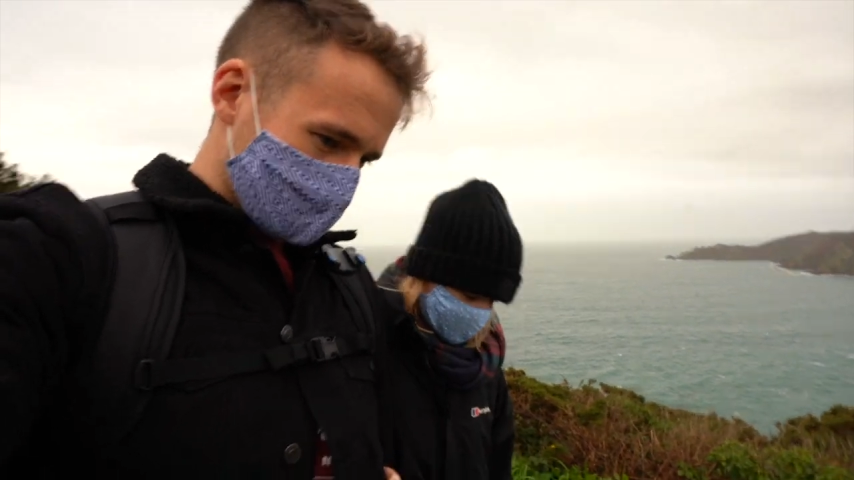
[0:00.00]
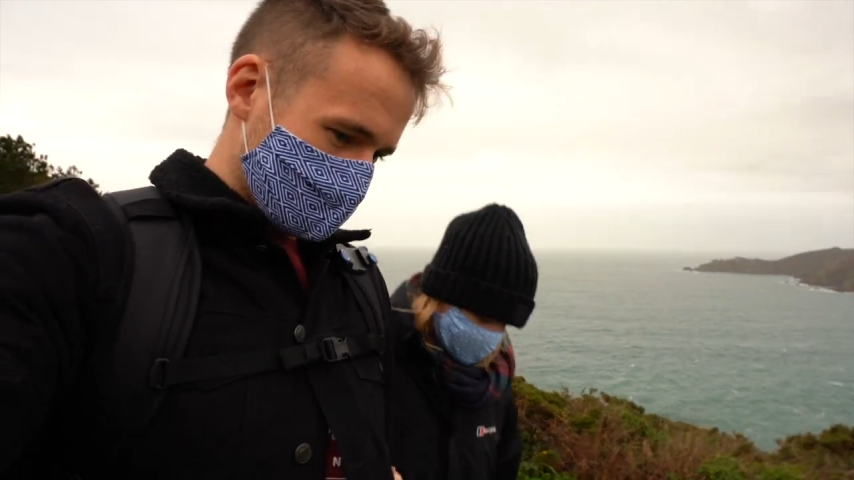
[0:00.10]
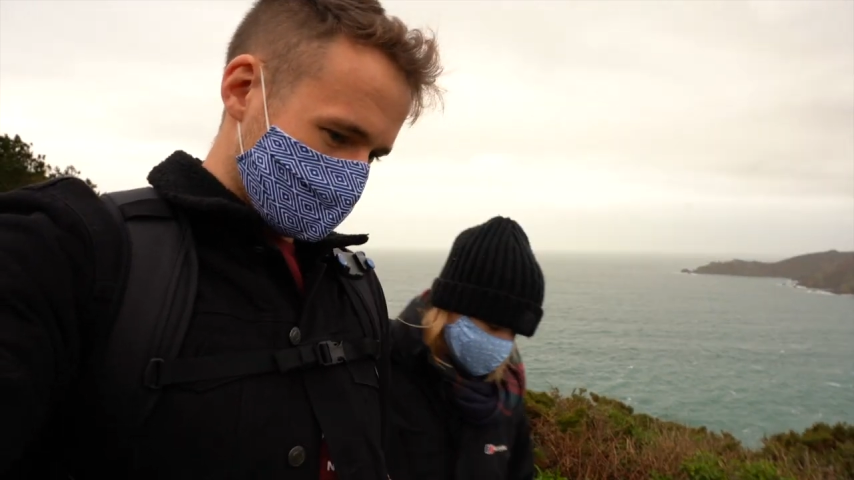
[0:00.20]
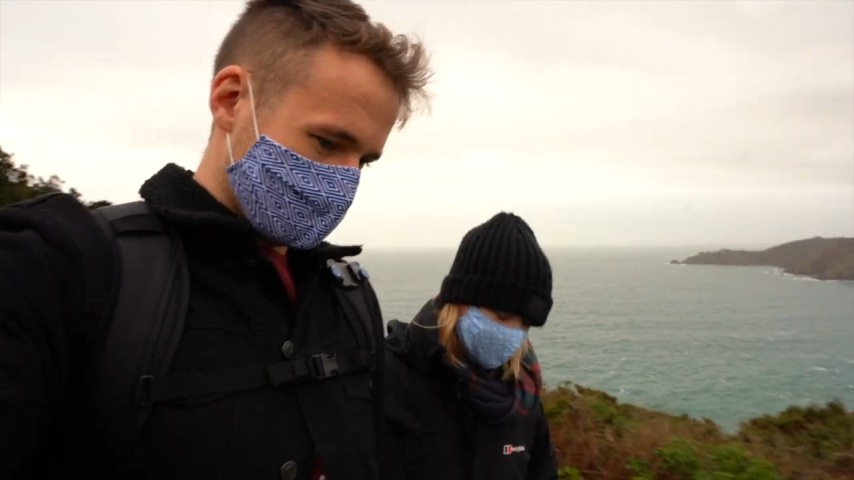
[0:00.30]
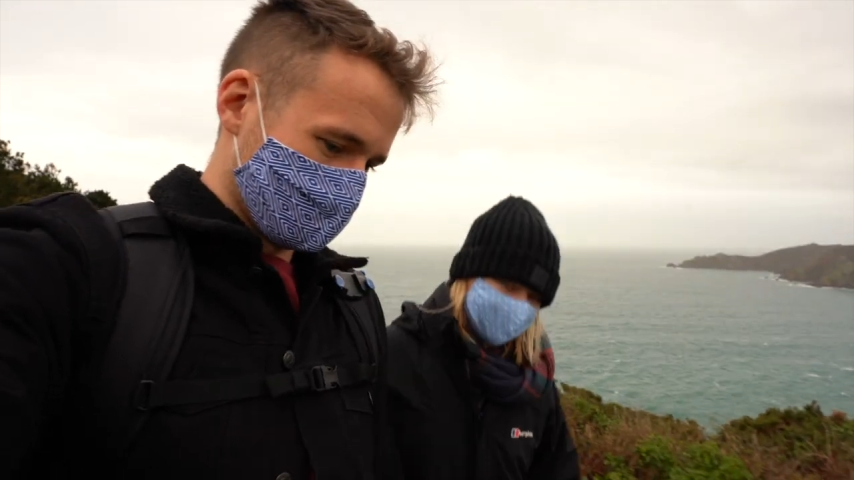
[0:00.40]
to
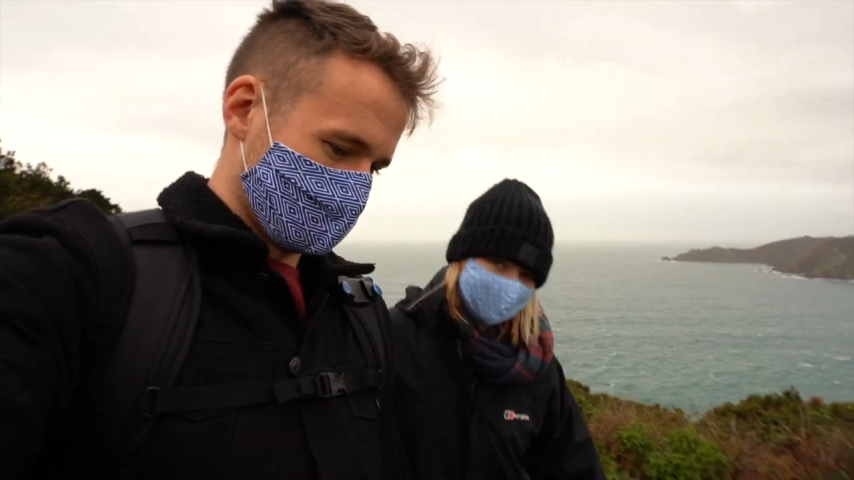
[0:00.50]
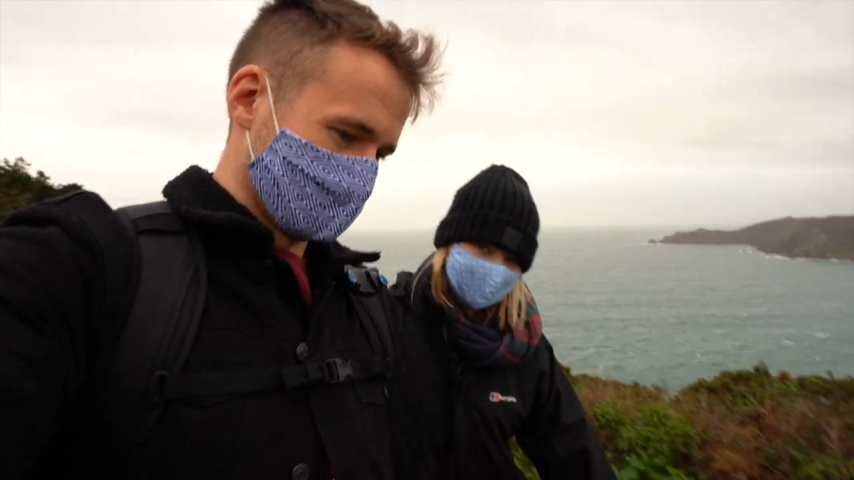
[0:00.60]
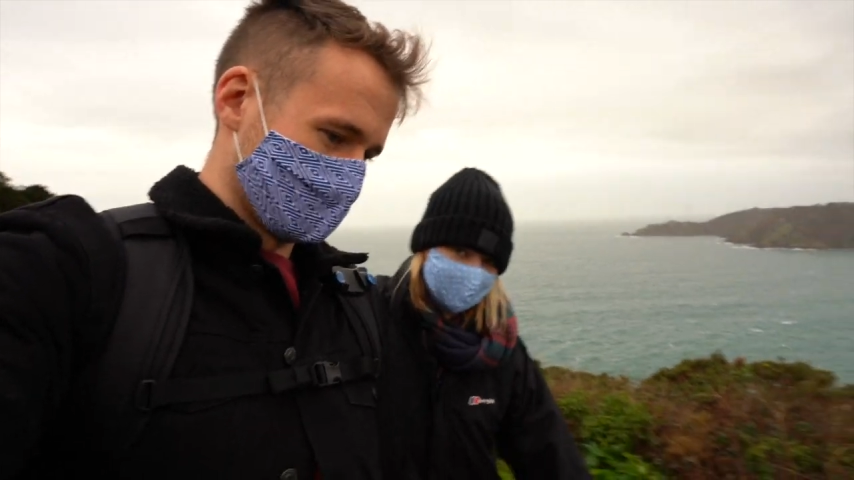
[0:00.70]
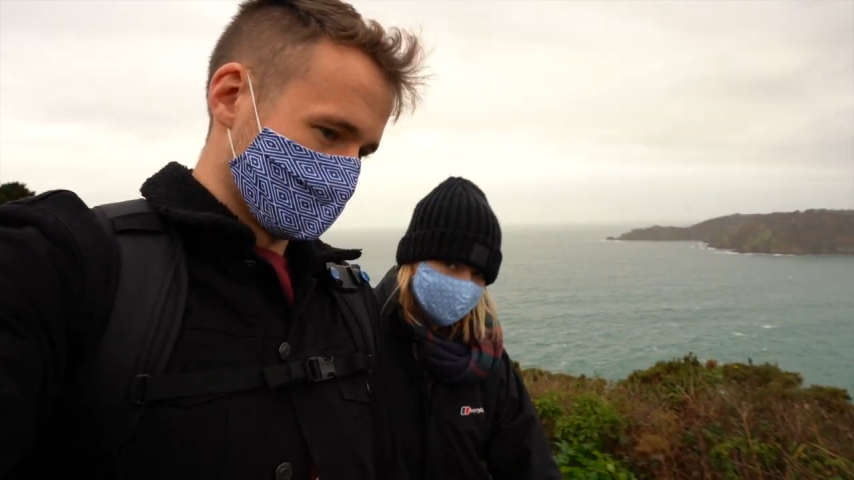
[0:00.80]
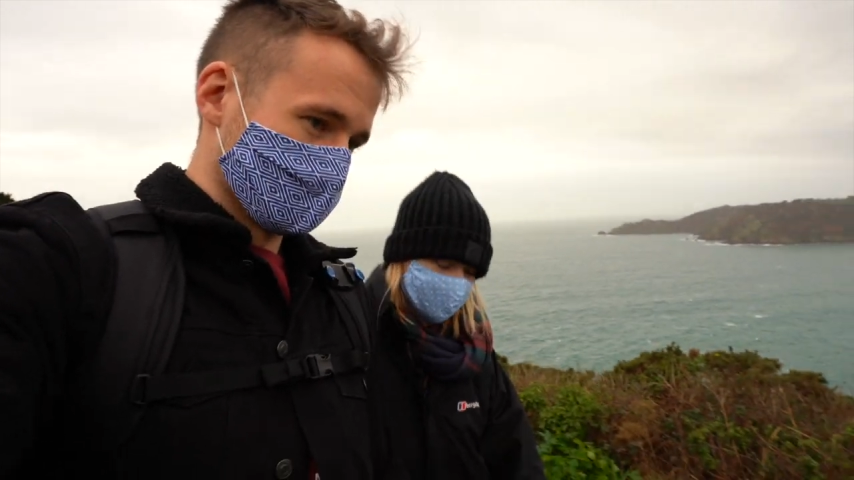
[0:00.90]
actually
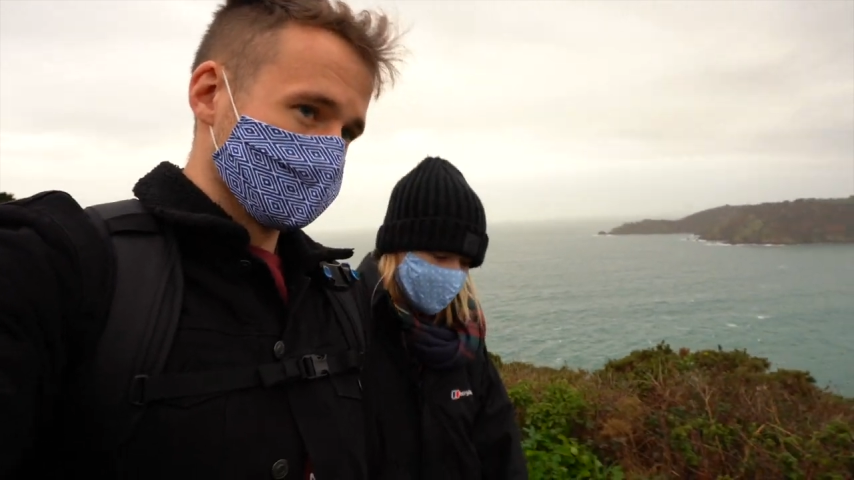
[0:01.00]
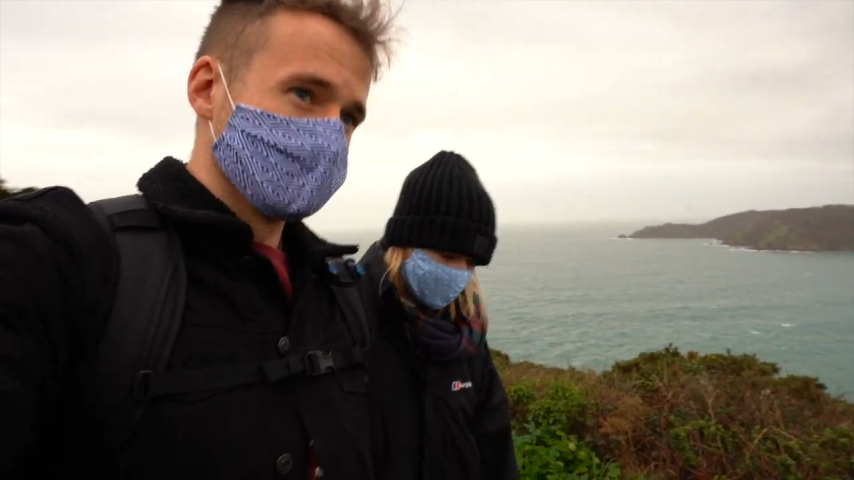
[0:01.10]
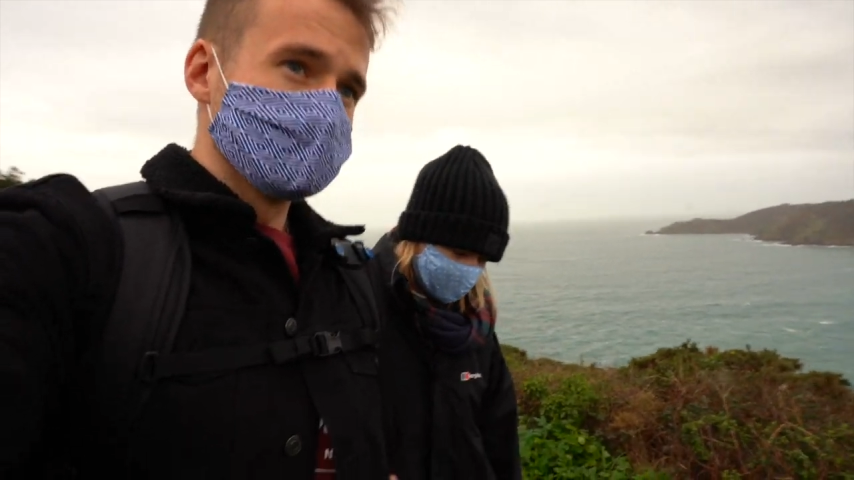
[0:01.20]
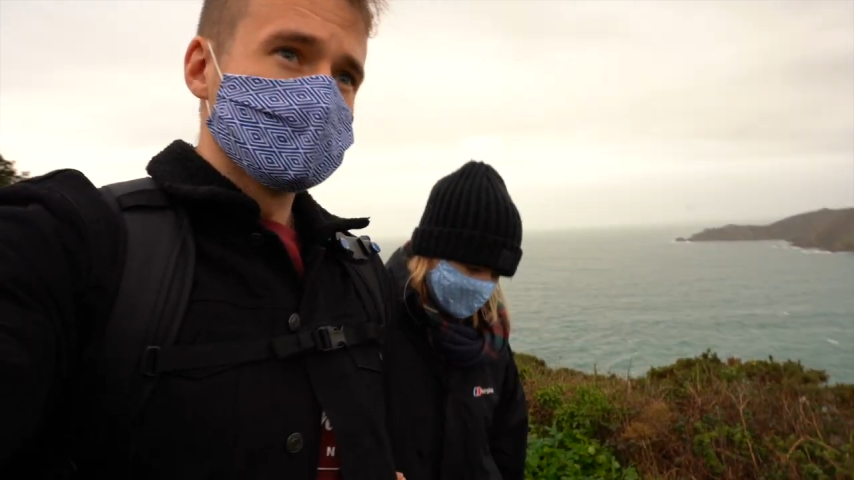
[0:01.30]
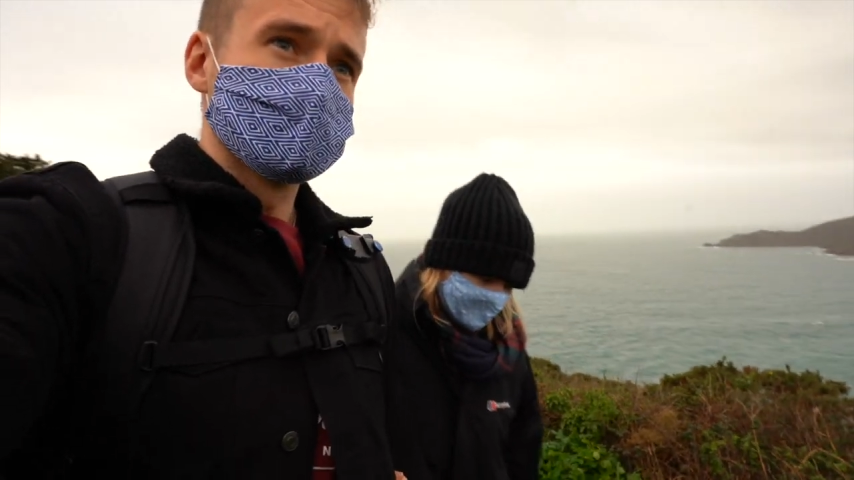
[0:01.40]
get out
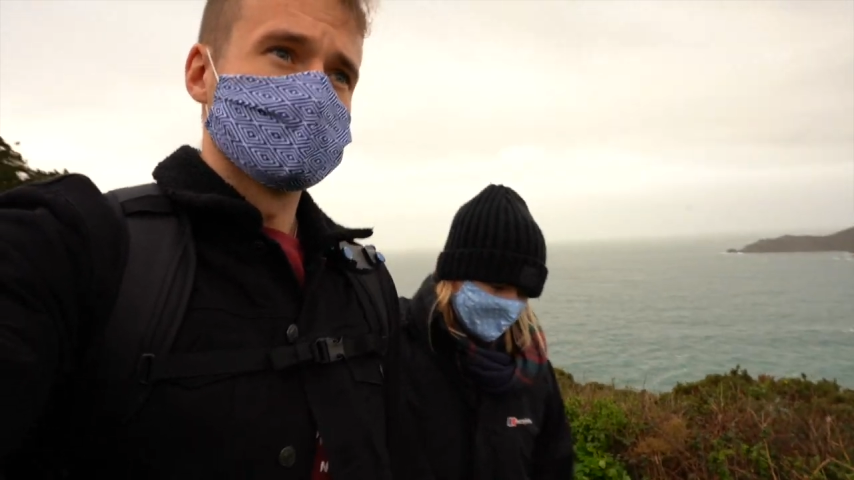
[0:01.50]
more.